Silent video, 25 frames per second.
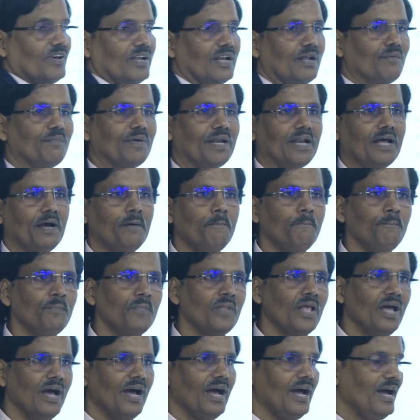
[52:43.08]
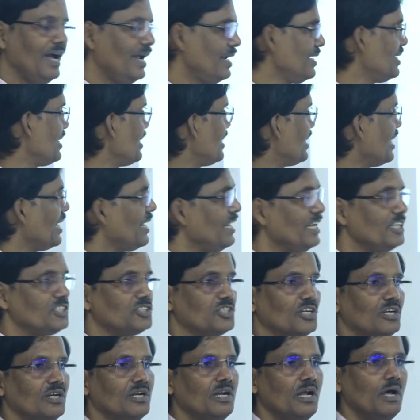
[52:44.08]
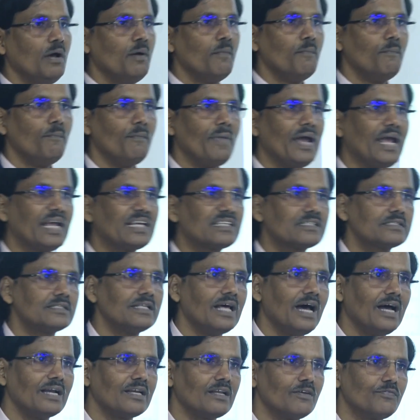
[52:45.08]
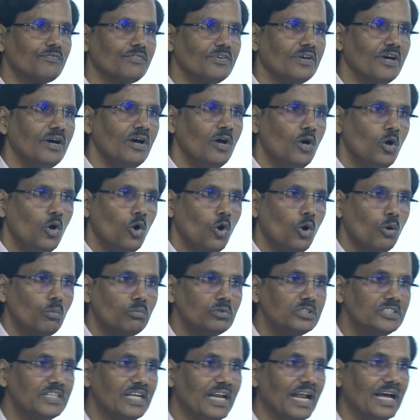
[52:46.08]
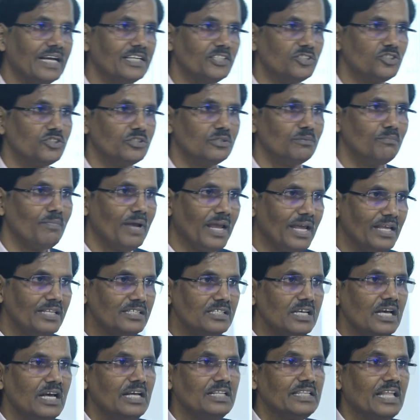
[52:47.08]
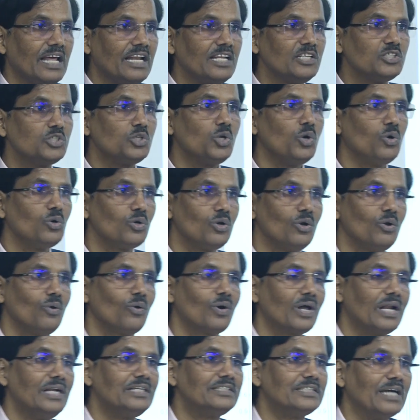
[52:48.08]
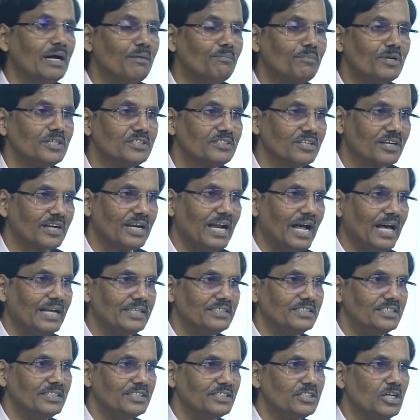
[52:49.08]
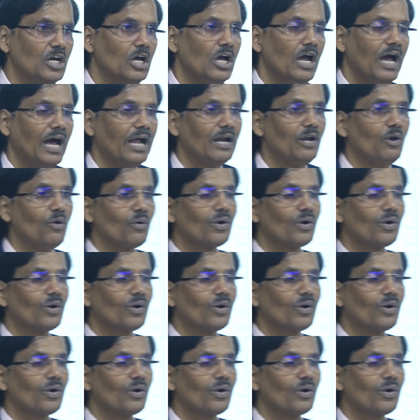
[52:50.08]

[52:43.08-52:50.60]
phenomena, and radiation makes that appear homogenization. Means there is no local temperature gradient, and